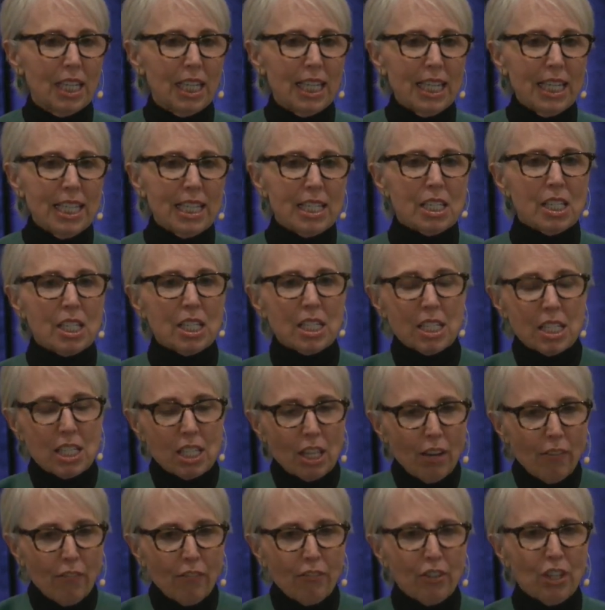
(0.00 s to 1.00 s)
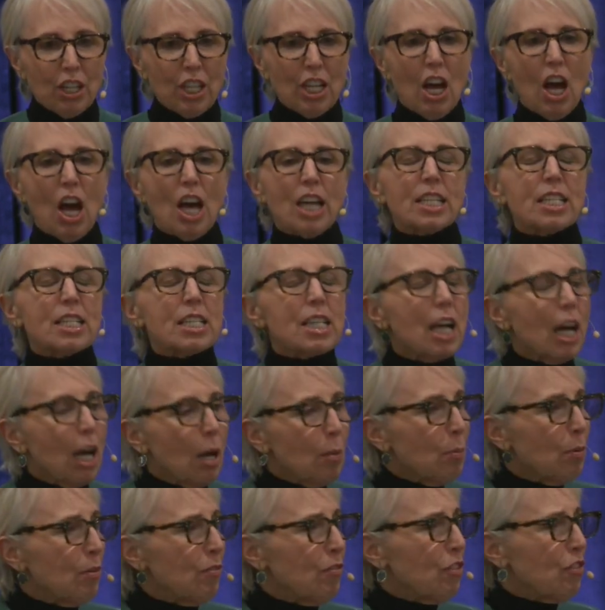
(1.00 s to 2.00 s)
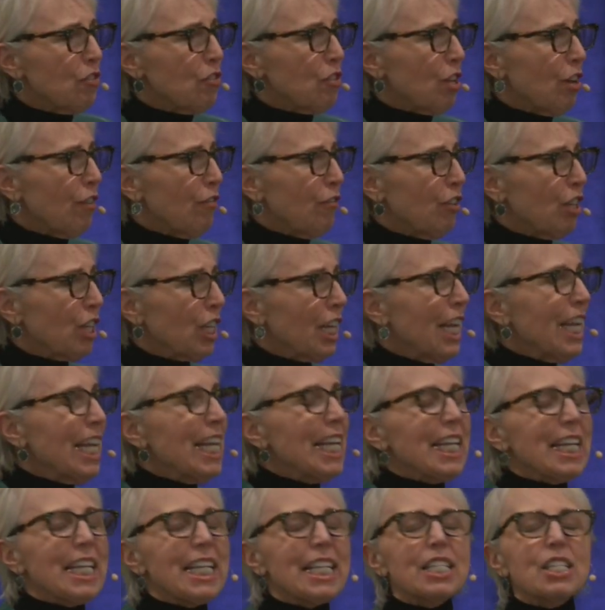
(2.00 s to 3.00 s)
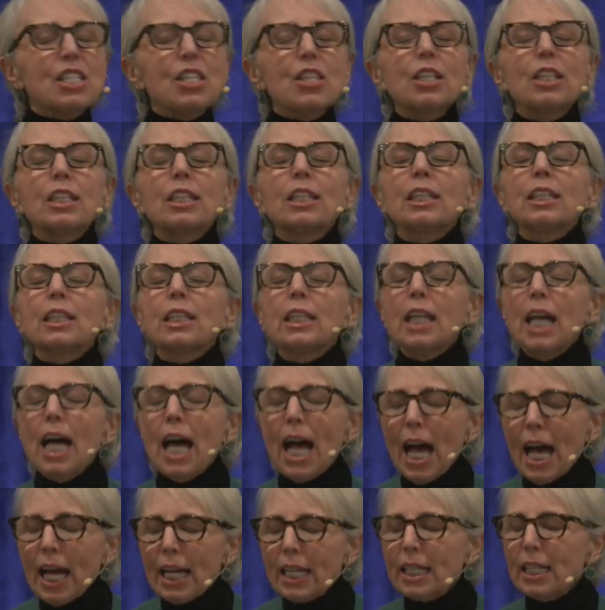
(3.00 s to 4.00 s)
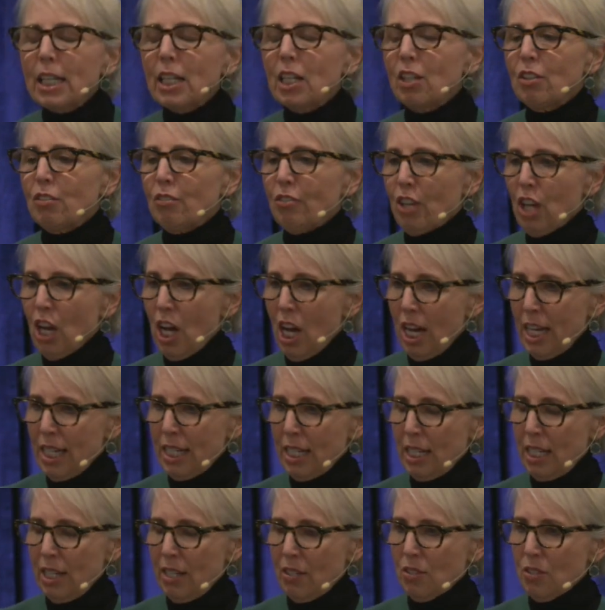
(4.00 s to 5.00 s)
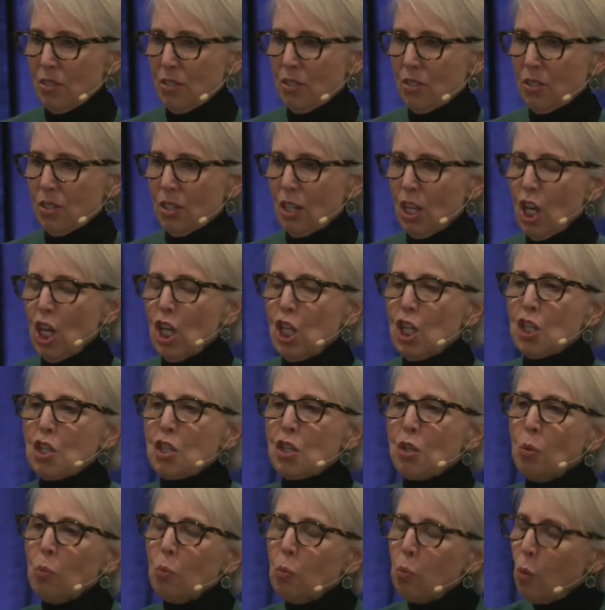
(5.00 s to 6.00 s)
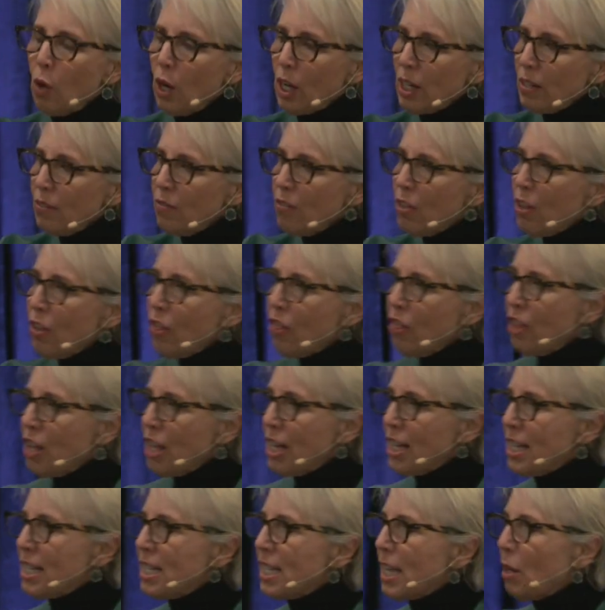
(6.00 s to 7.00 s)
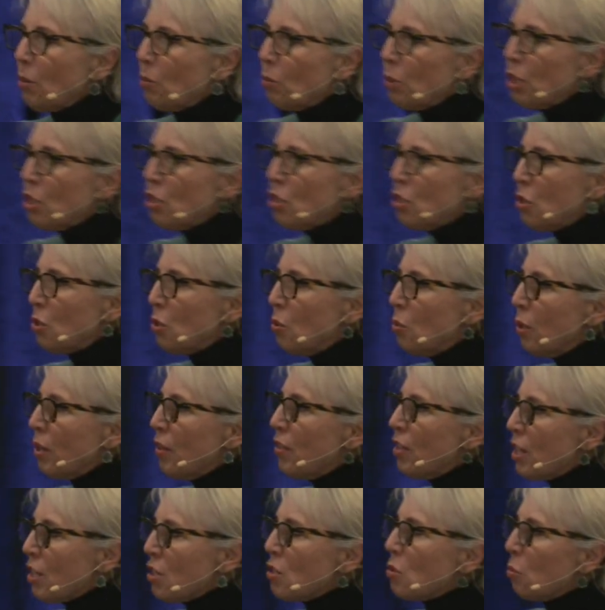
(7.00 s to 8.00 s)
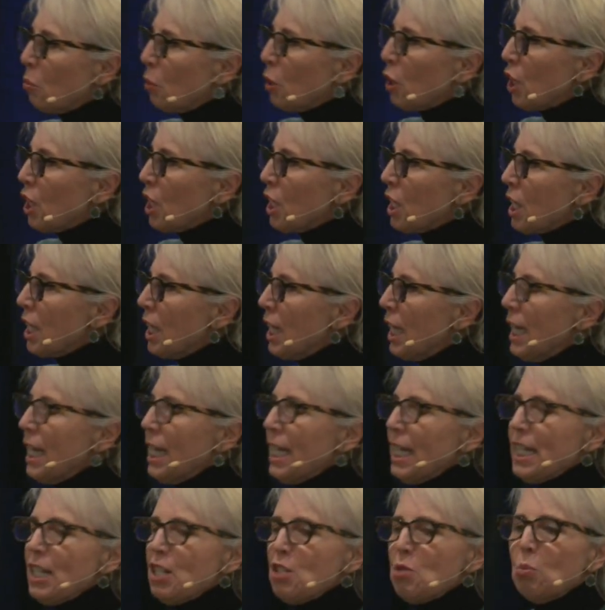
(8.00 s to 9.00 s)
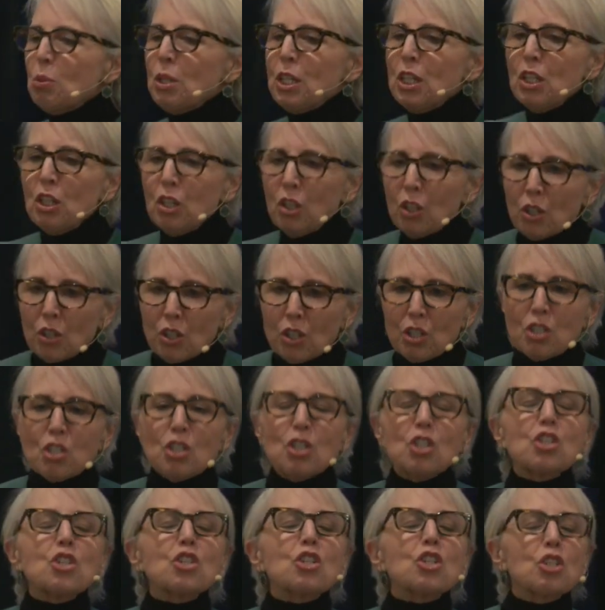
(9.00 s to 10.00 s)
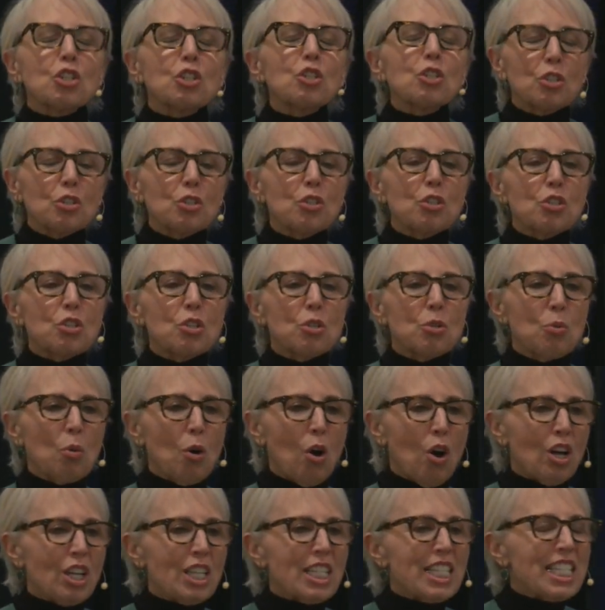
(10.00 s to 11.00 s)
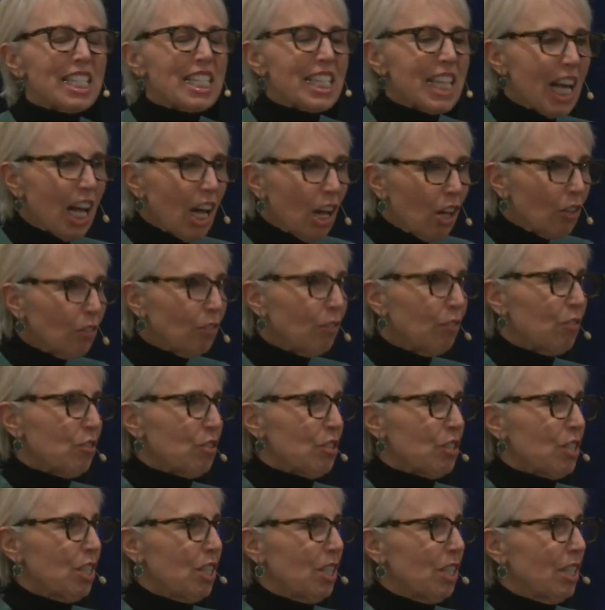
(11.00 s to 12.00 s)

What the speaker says: It's the suffering on top of the suffering. It's the lack of kindness. So one of the things that we do in this work is we learn to turn to ourselves